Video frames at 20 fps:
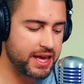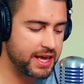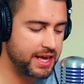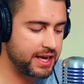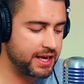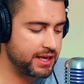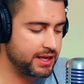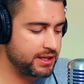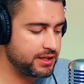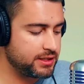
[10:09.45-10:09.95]

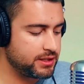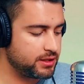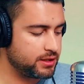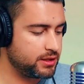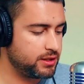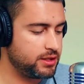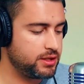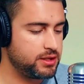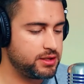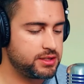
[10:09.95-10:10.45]
and
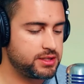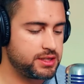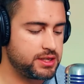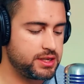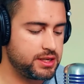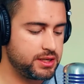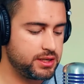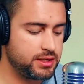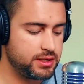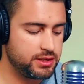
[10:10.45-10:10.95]
this
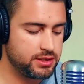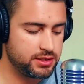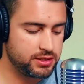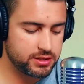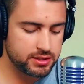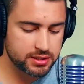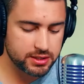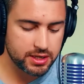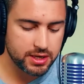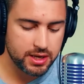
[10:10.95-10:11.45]

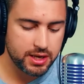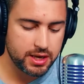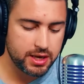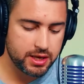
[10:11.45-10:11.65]
is